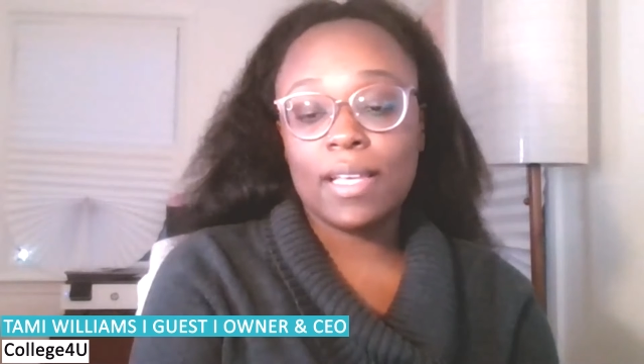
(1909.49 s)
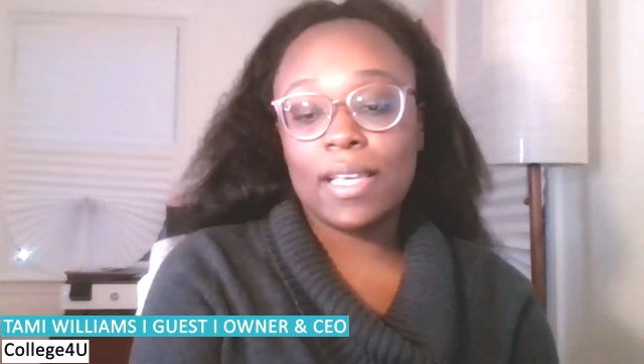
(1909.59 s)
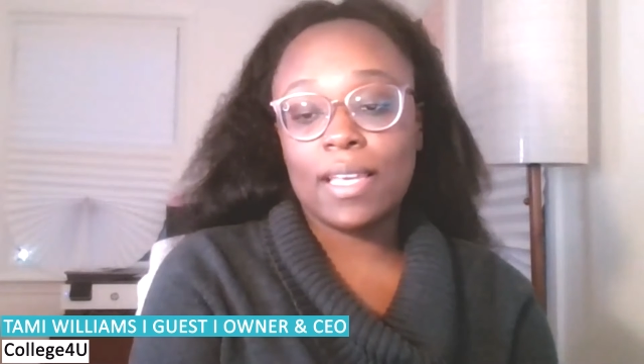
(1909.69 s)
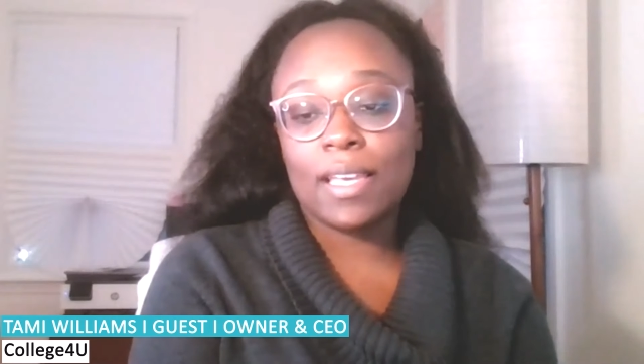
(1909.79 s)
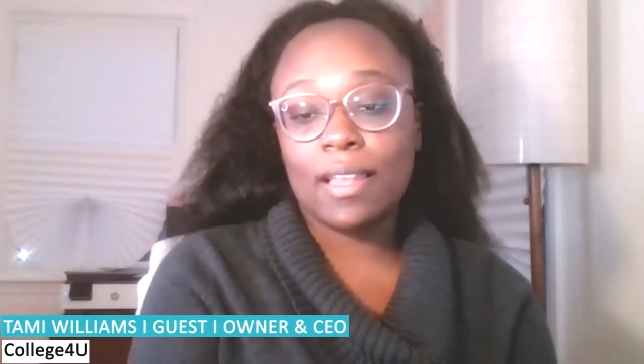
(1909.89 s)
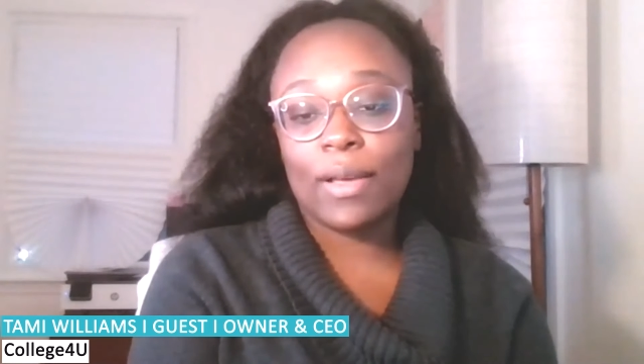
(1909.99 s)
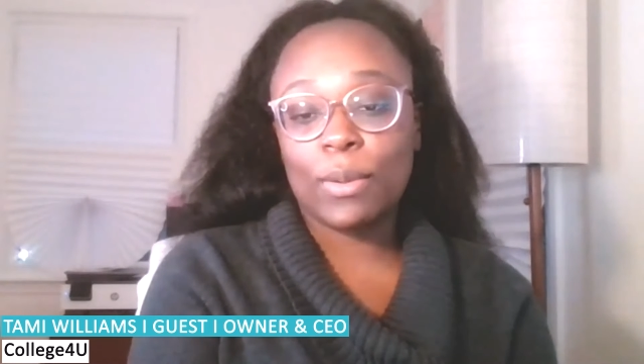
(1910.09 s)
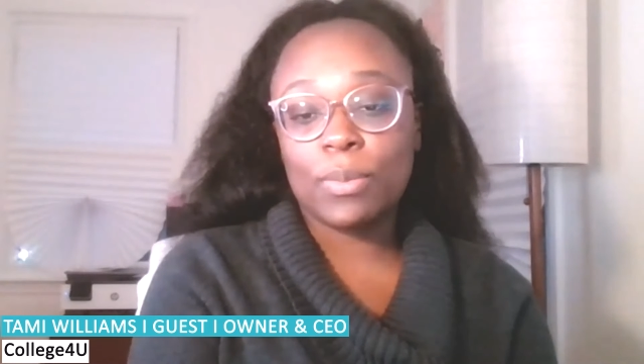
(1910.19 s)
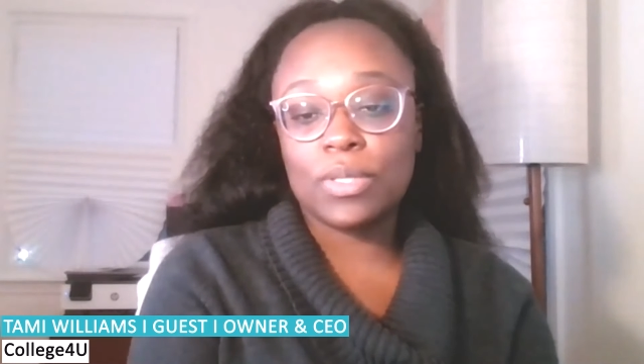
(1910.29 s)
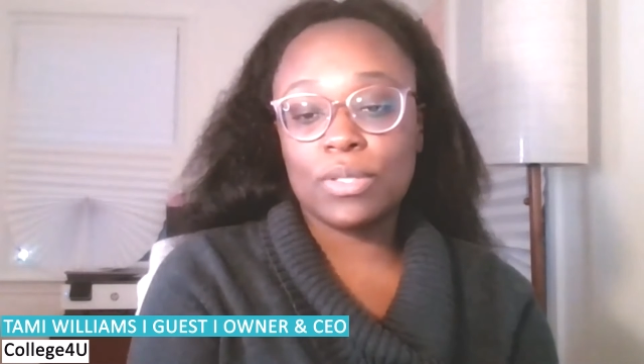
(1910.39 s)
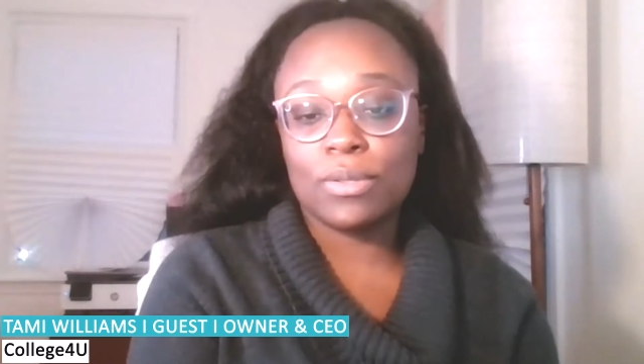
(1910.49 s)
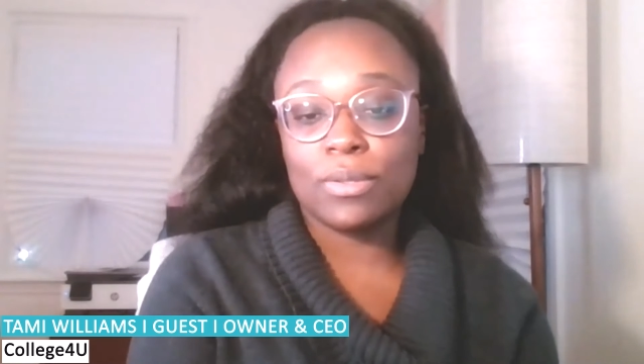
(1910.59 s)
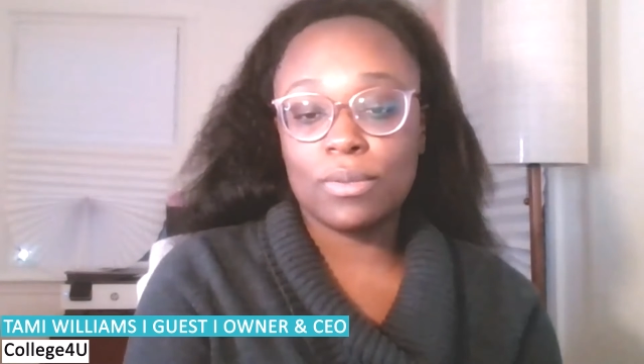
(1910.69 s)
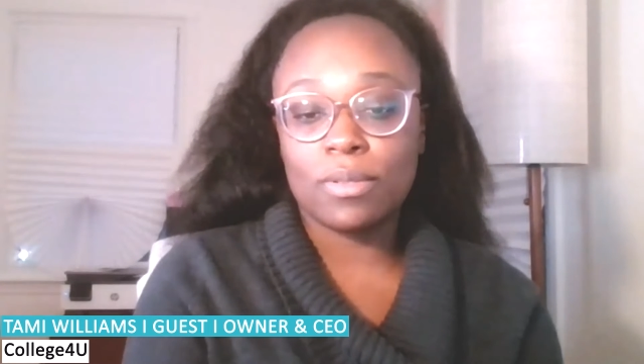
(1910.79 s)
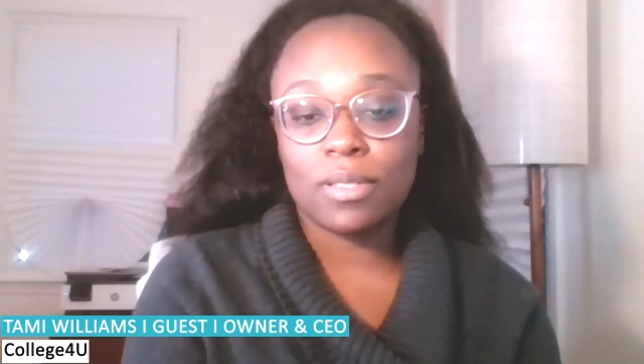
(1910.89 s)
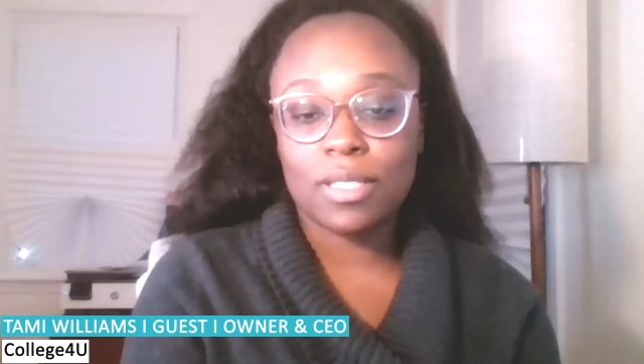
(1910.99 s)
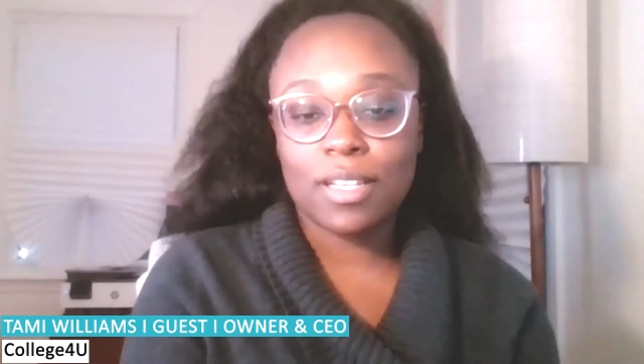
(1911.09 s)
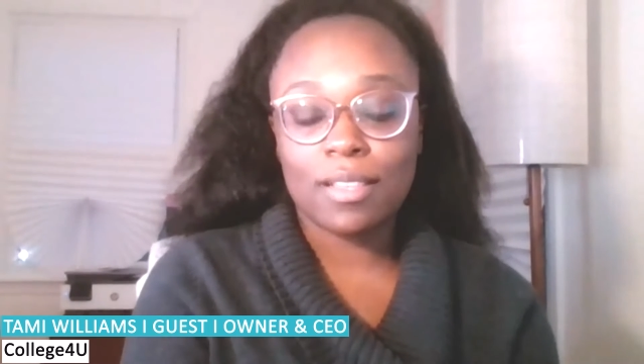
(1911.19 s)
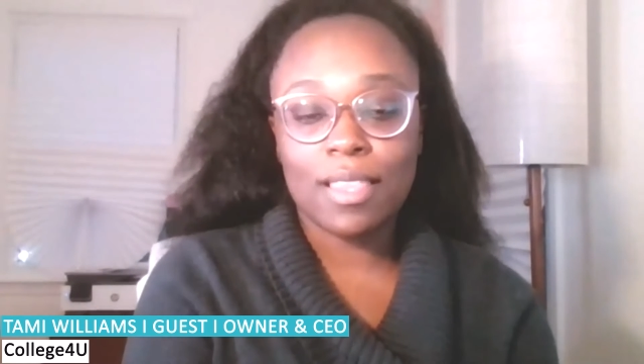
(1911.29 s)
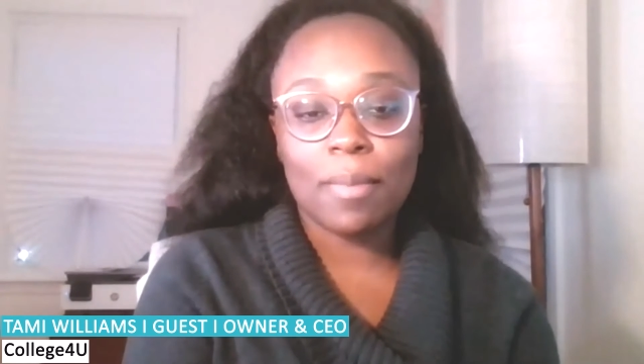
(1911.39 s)
And I hope to
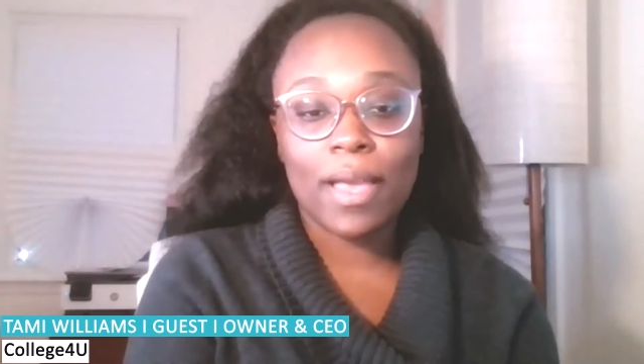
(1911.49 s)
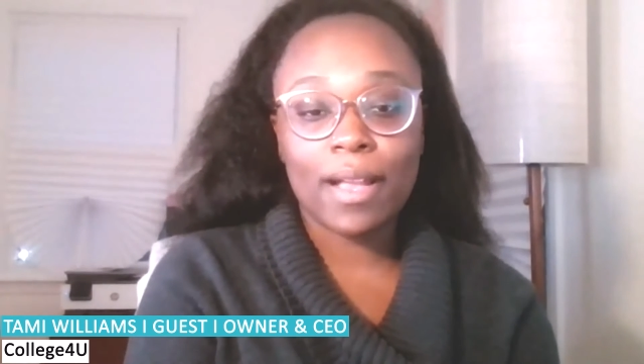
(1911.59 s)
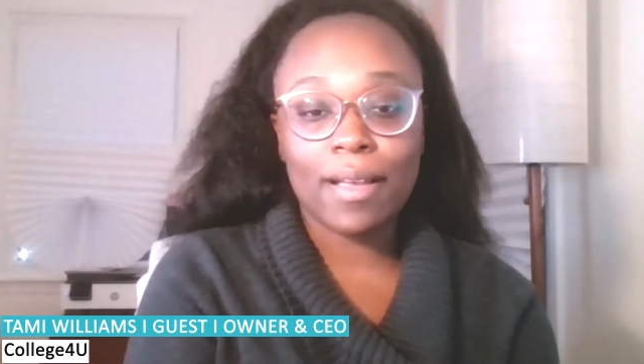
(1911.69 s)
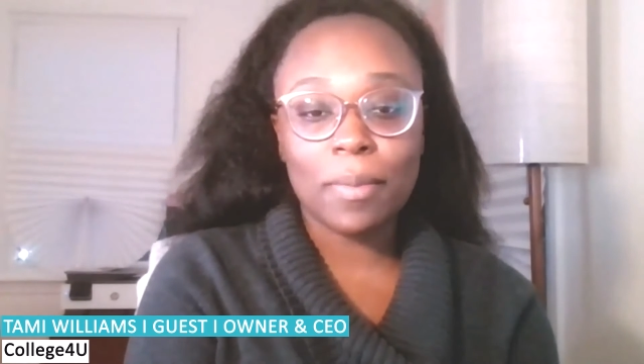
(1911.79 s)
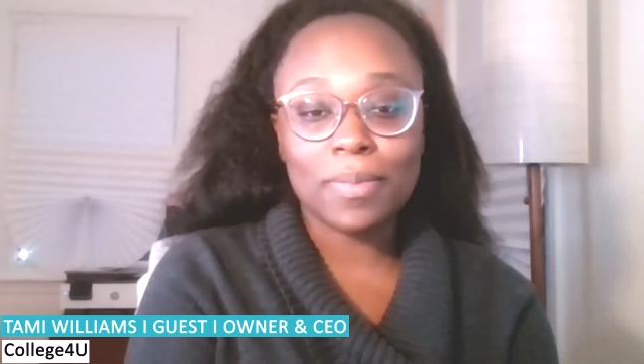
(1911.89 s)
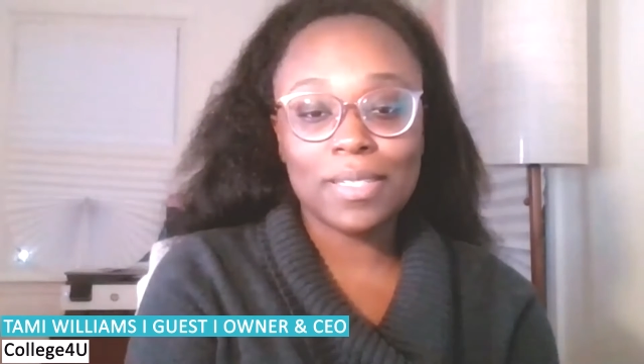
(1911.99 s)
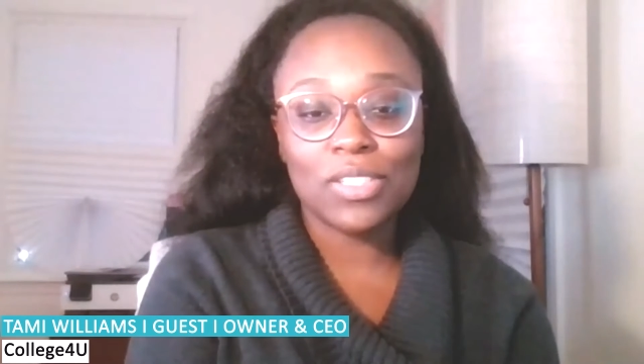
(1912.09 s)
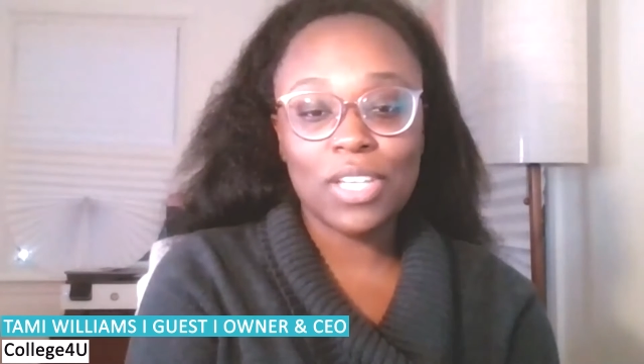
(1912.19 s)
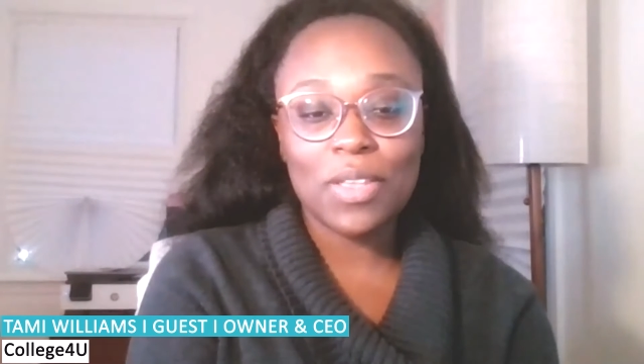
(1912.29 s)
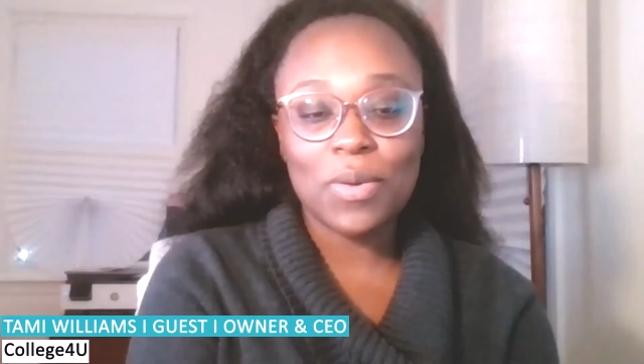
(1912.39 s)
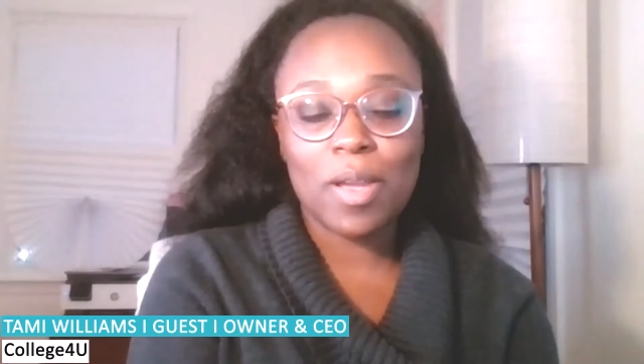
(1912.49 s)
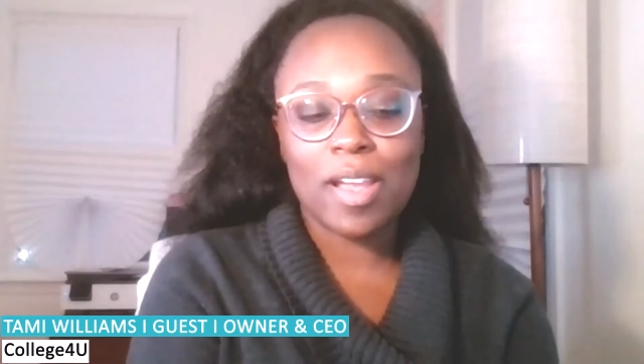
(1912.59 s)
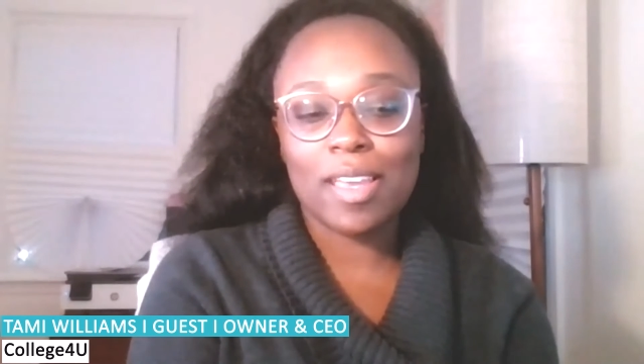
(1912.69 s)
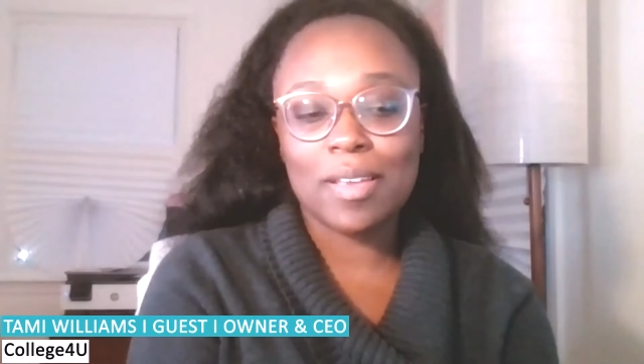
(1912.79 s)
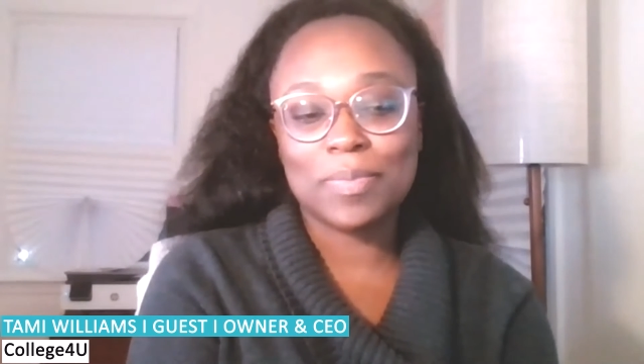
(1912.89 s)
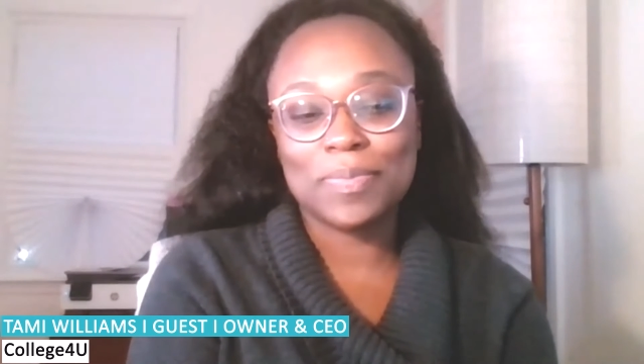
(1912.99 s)
start that back up in January.